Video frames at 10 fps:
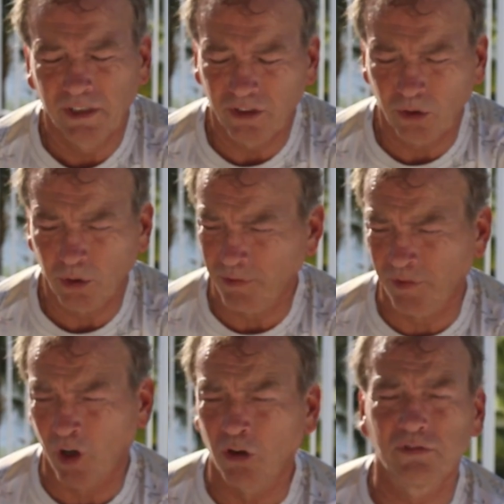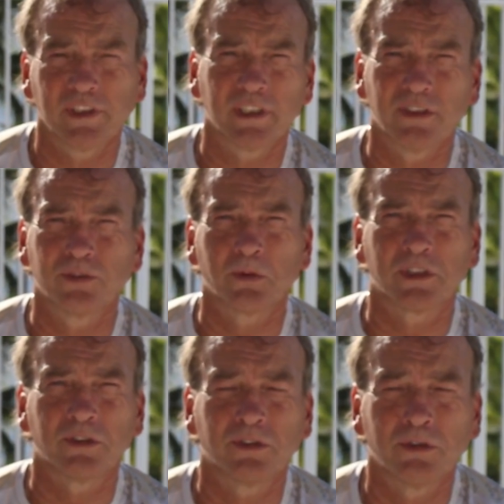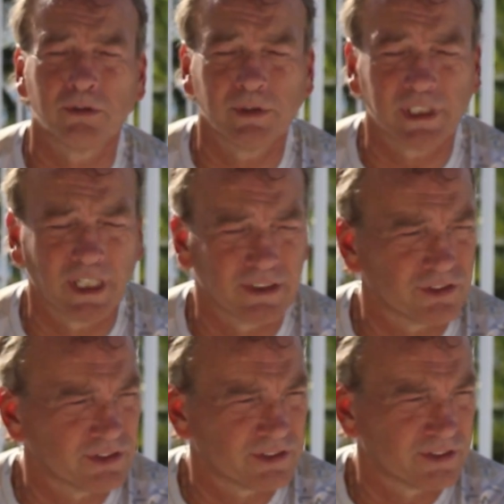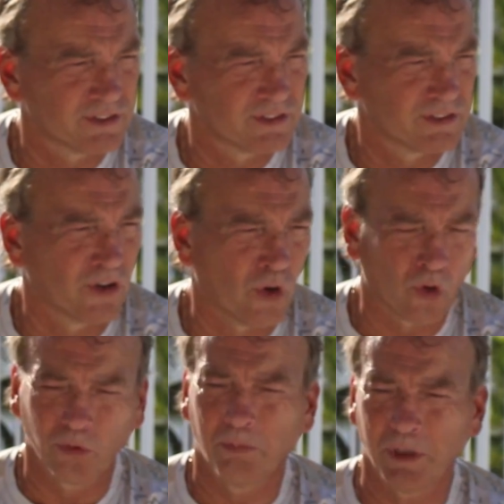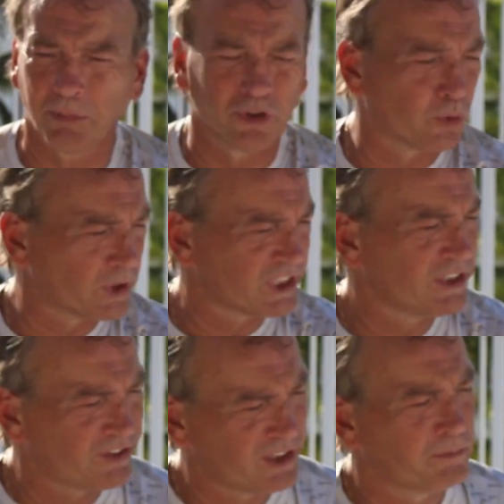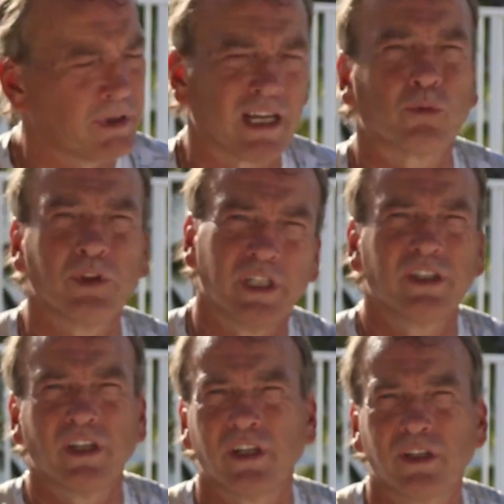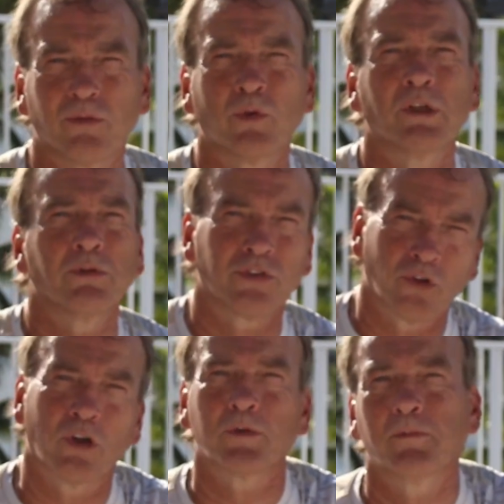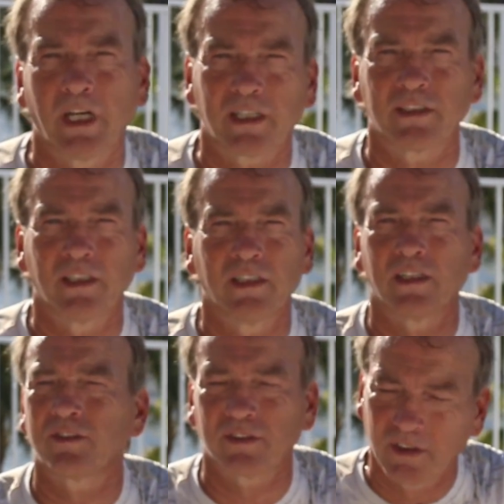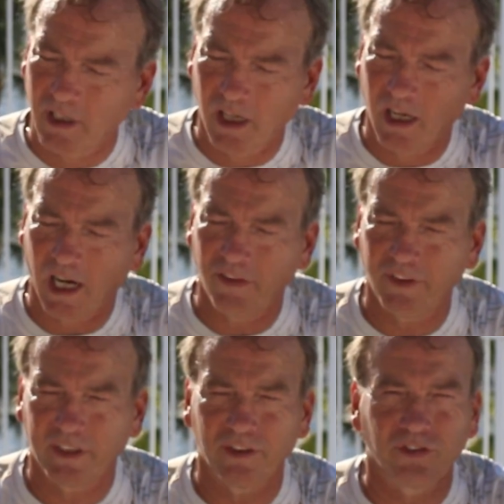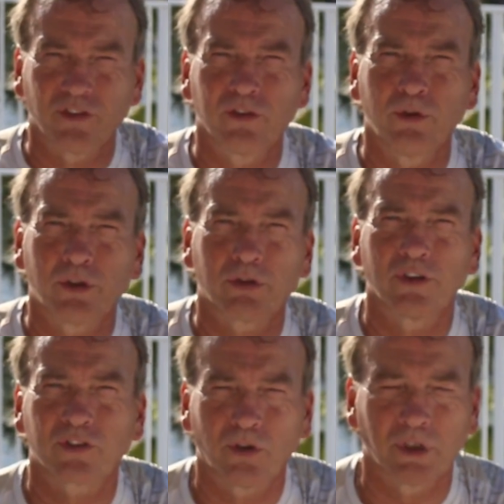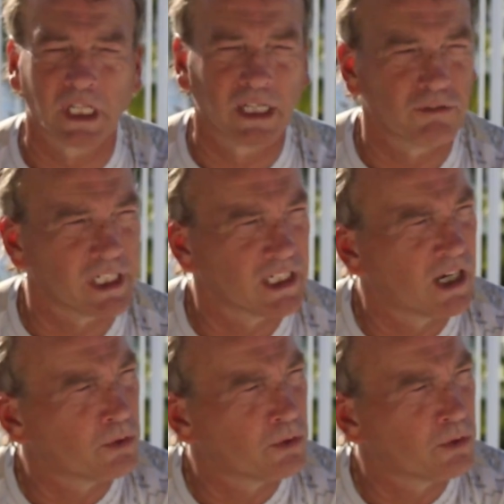evolving is what they're doing. We can't just hold people to what they did back when they did it, when it was normal back then. I think this is ludicrous going on right now